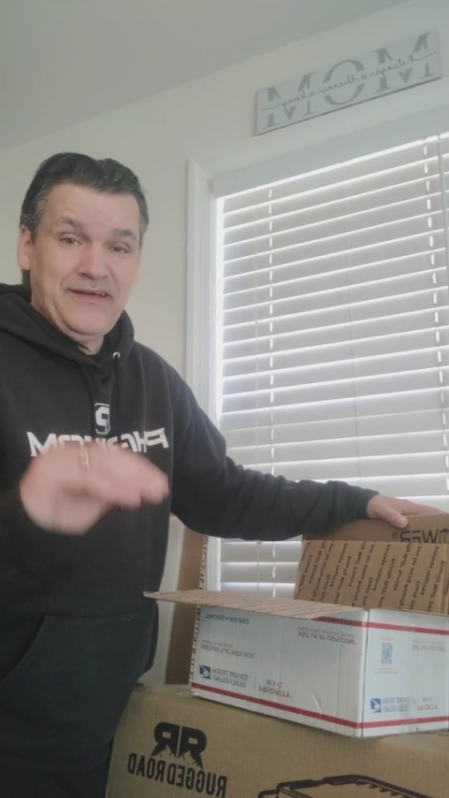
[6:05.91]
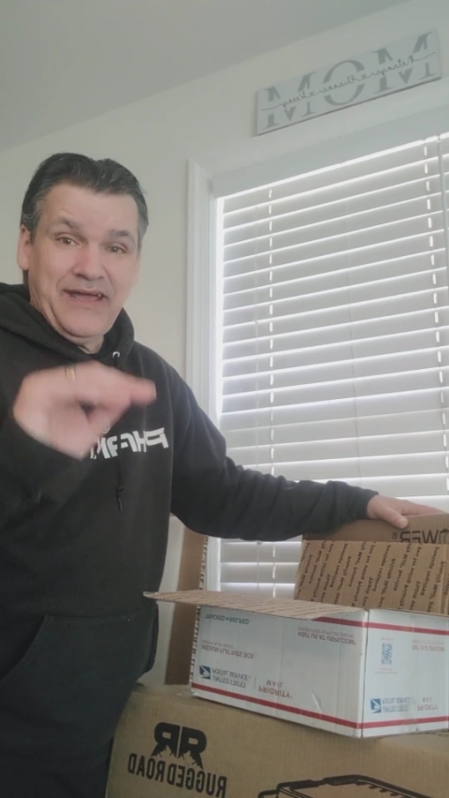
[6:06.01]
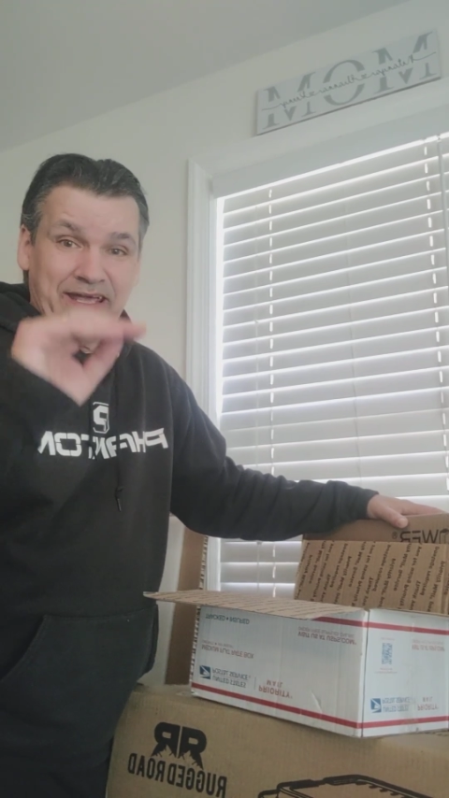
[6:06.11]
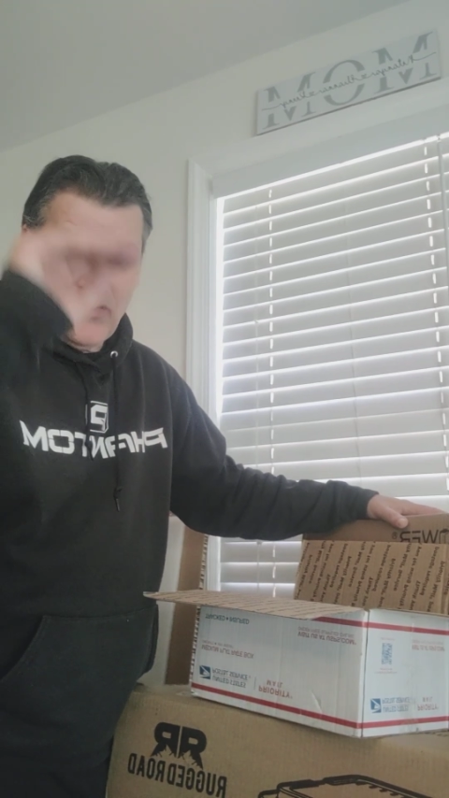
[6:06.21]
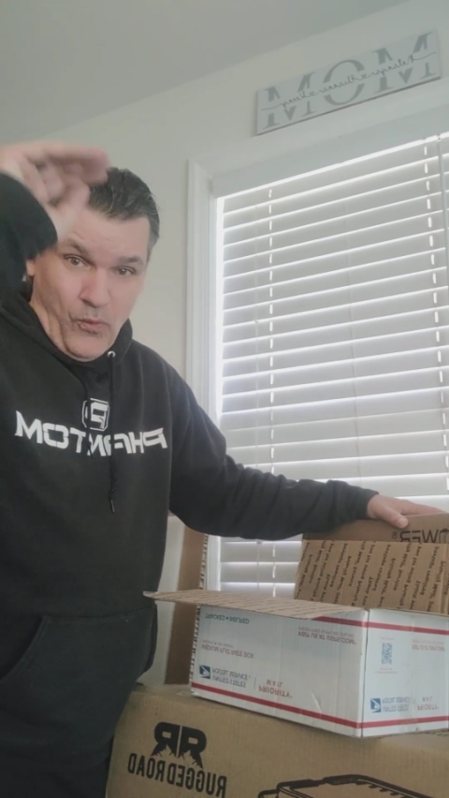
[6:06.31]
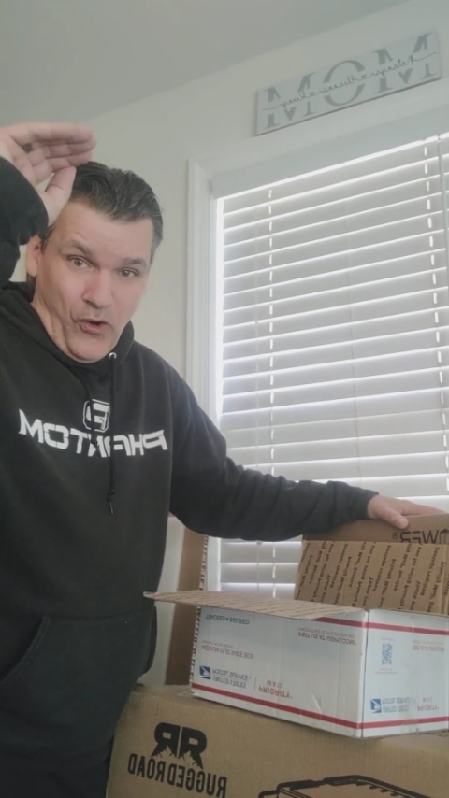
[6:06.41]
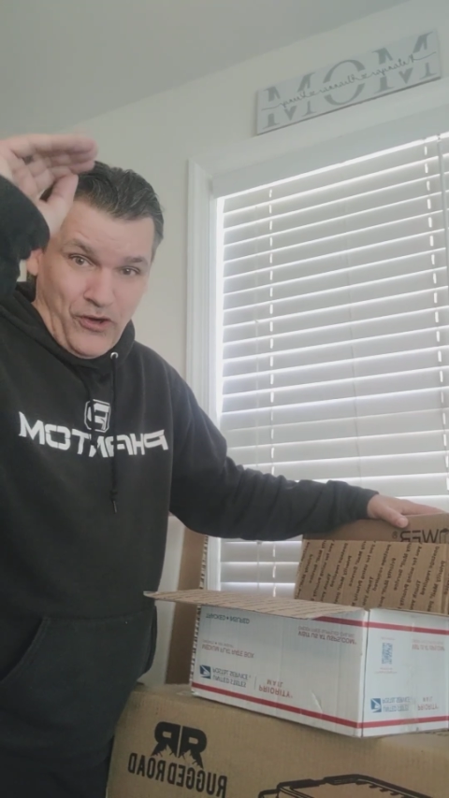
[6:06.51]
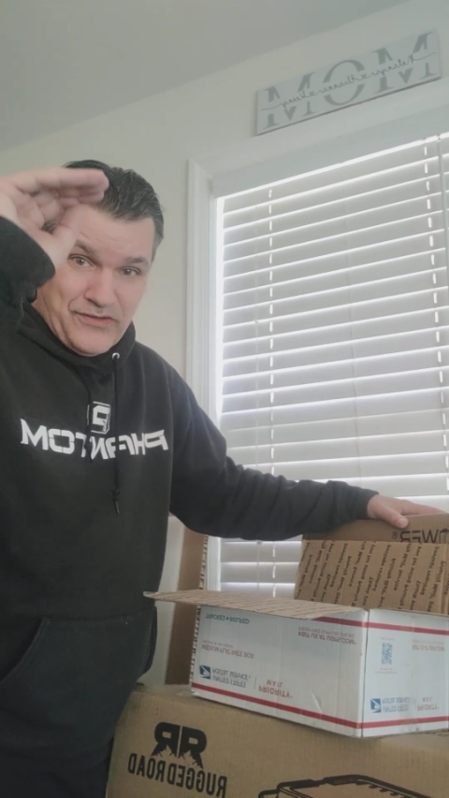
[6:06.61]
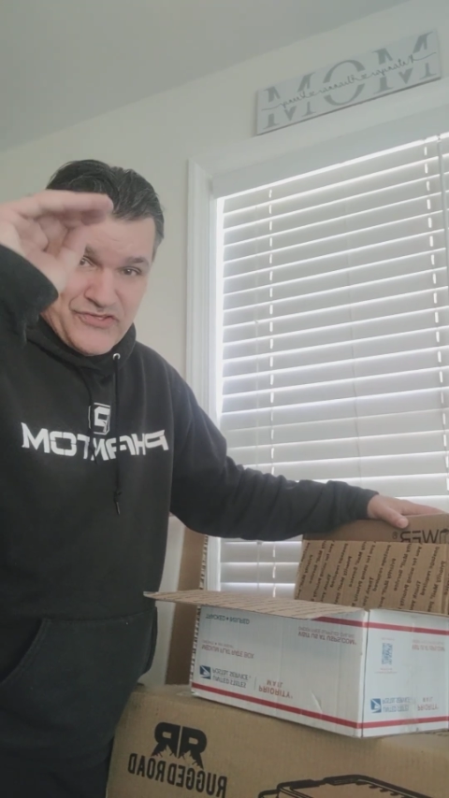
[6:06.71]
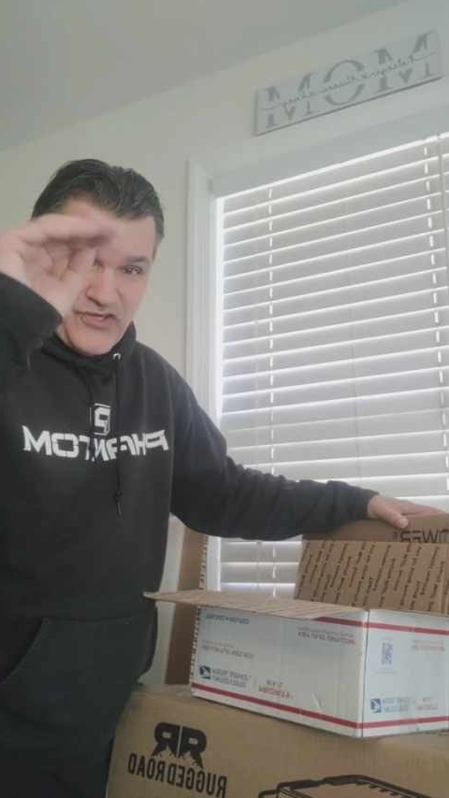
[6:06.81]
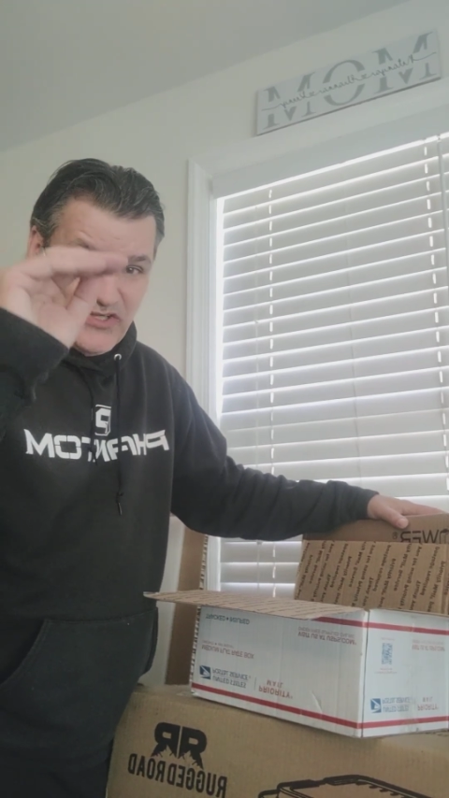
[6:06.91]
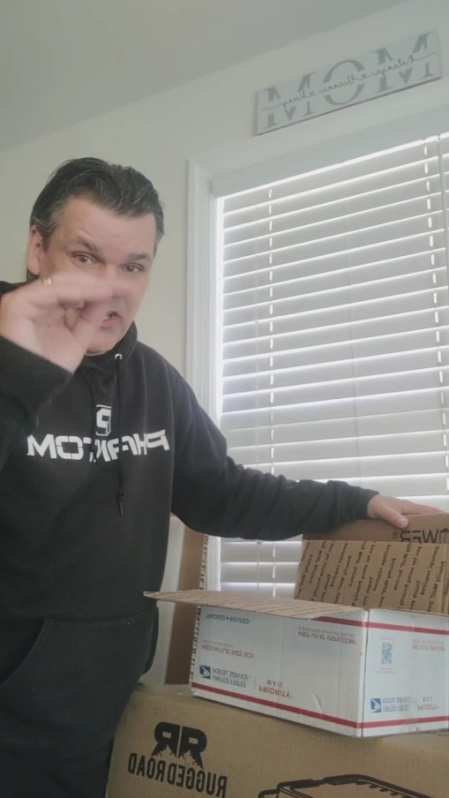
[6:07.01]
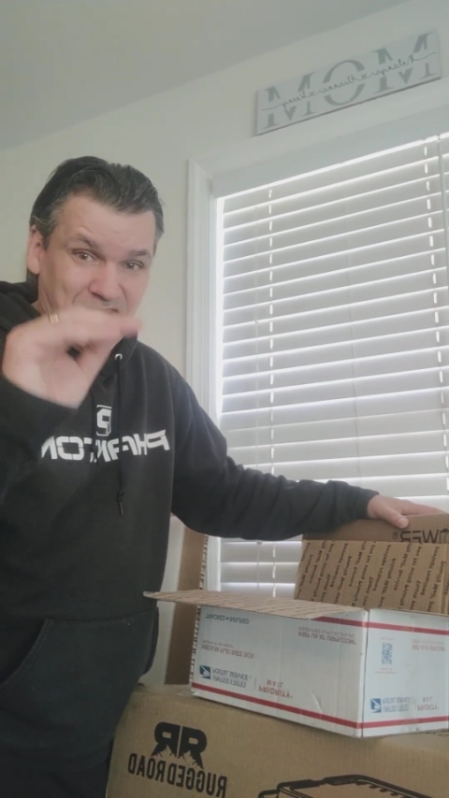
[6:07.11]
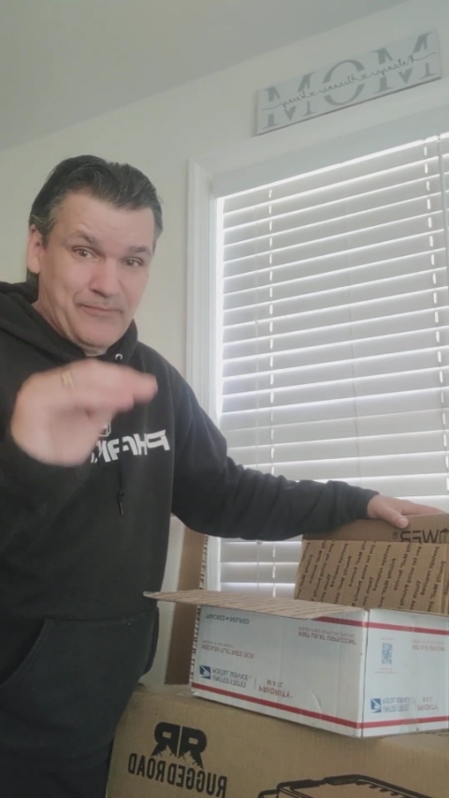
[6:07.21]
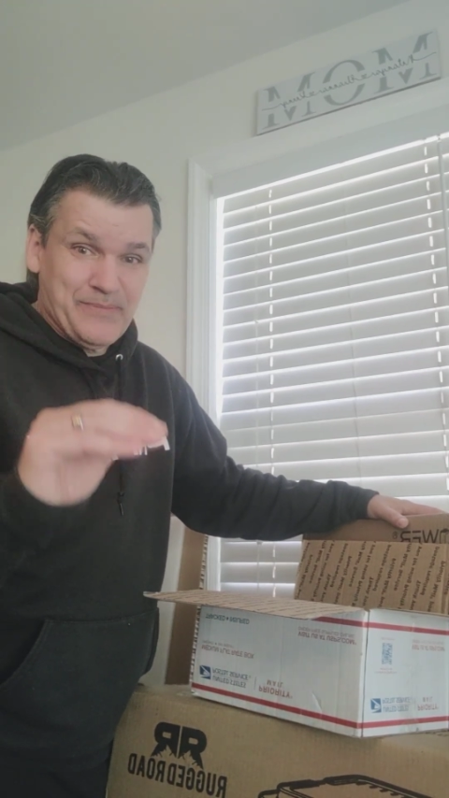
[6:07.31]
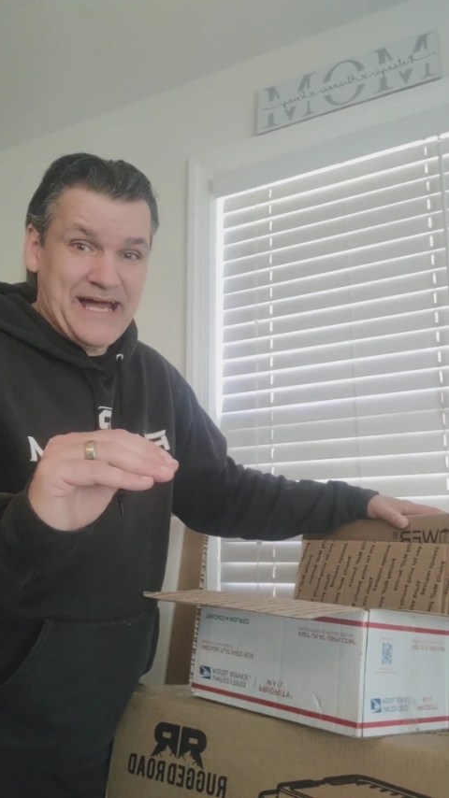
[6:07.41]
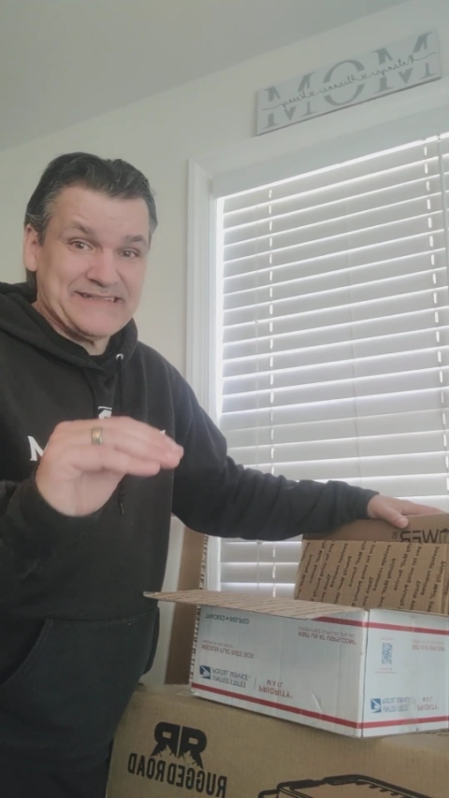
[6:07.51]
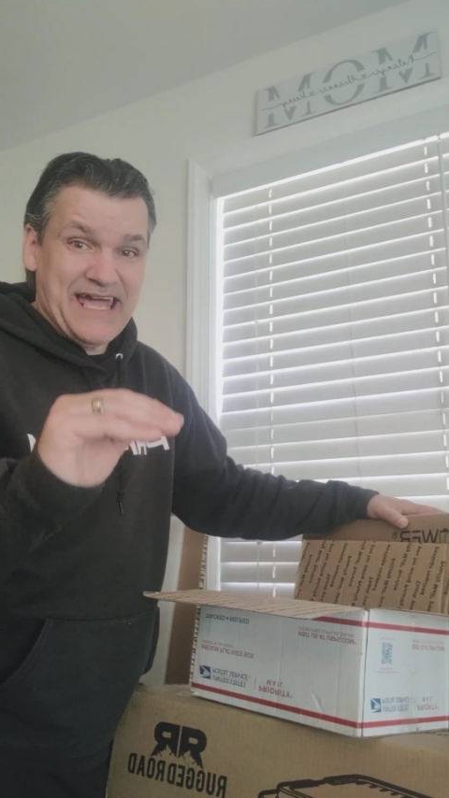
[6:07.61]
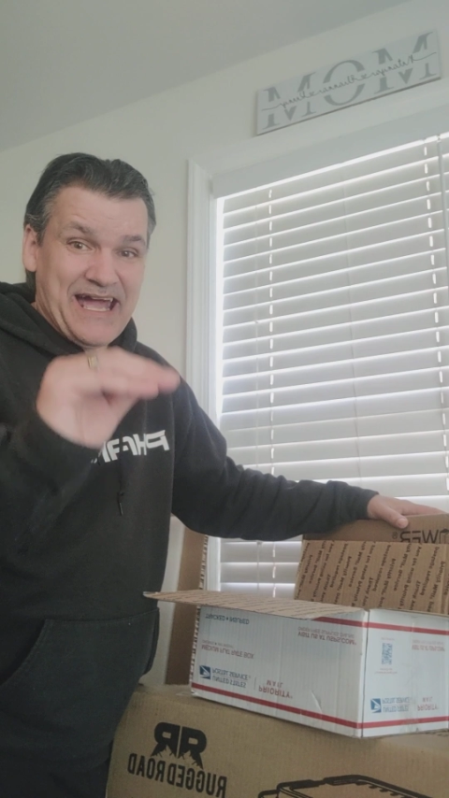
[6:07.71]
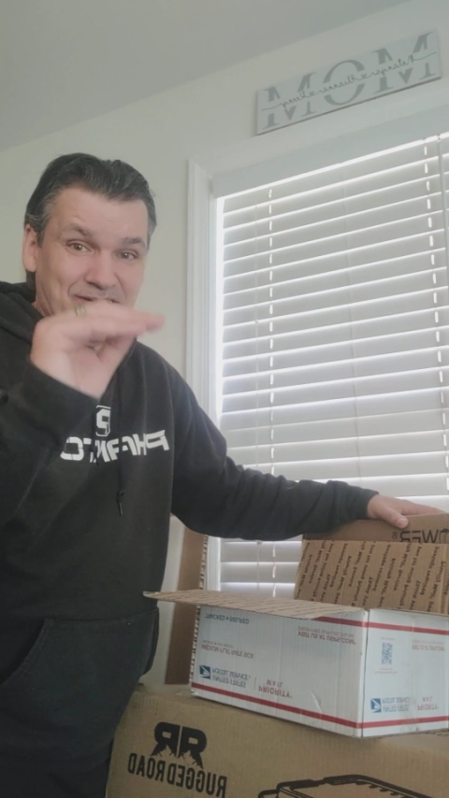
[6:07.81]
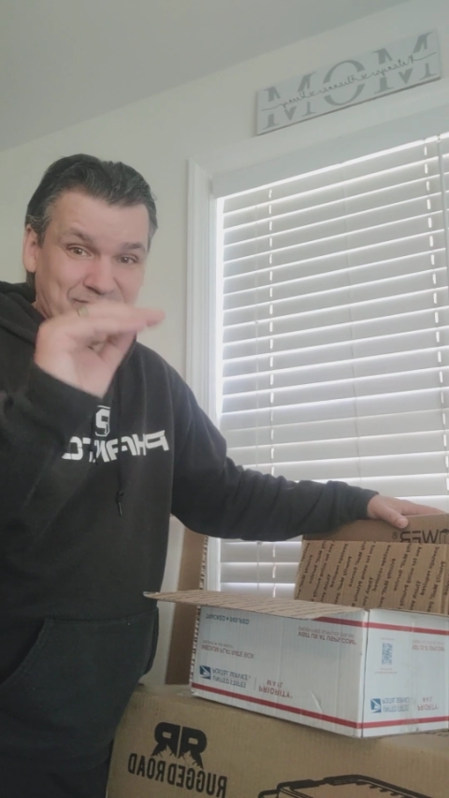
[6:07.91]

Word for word: and the water is starting to come back down,